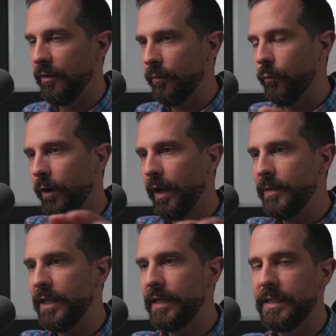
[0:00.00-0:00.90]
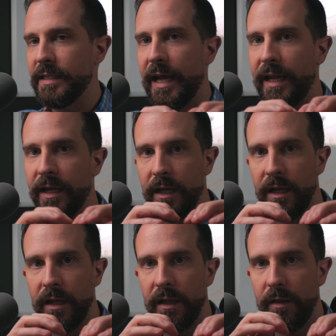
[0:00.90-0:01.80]
what I mean is that
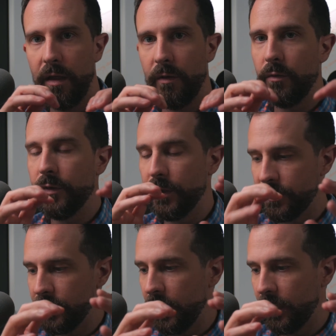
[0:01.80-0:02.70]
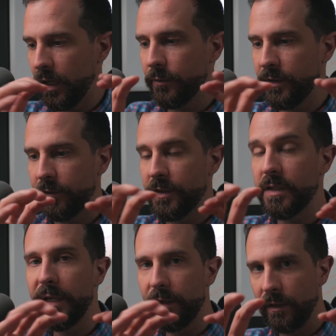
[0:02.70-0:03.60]
there's a couple different
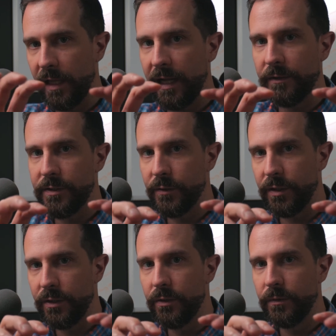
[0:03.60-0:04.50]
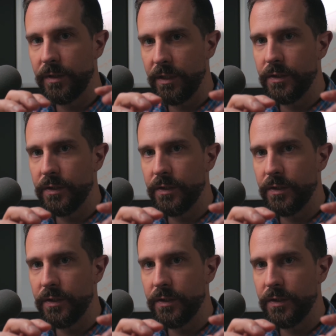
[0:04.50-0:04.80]
speaker layouts you can use in